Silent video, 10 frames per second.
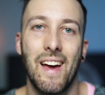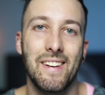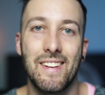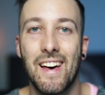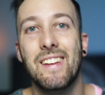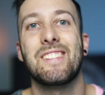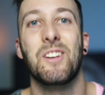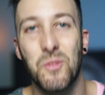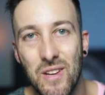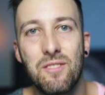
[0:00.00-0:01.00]
and that is
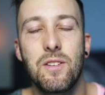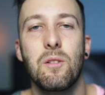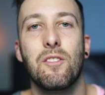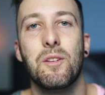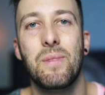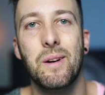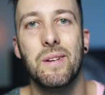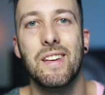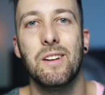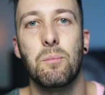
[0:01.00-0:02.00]
the review of the Peter
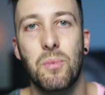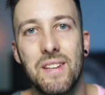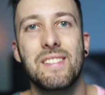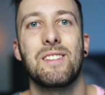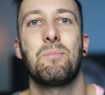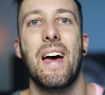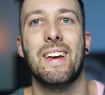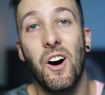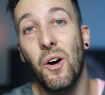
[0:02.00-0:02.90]
McKinnon preset pack.